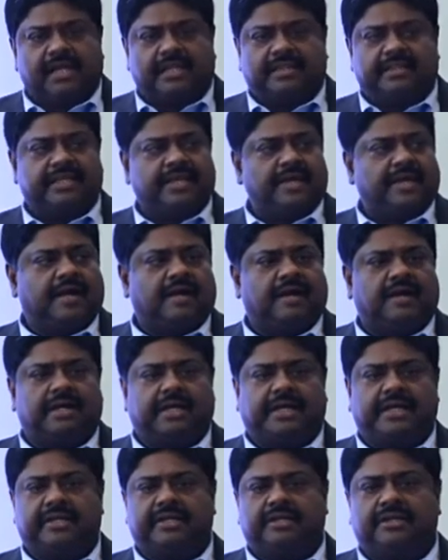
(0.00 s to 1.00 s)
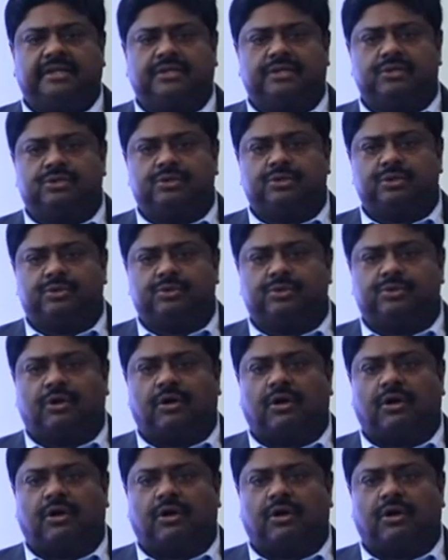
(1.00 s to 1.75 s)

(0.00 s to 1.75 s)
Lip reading: they are getting into